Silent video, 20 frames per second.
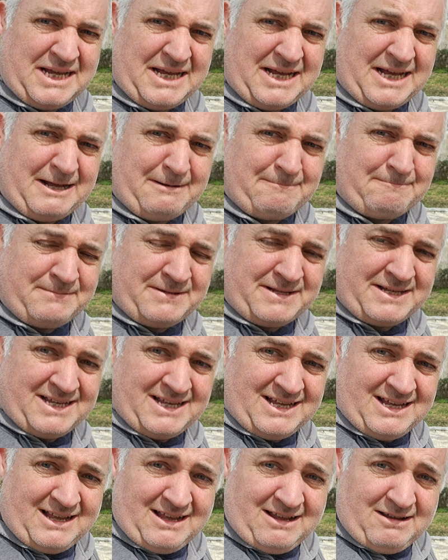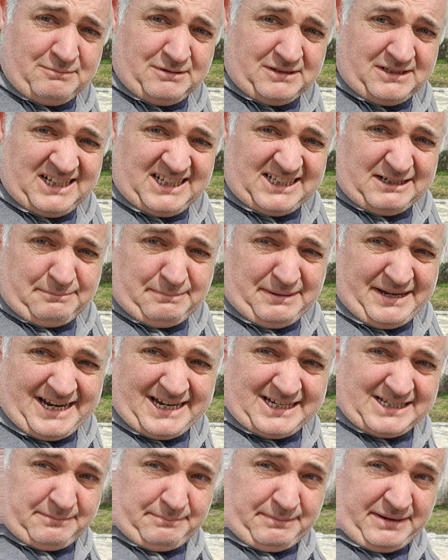but they appear to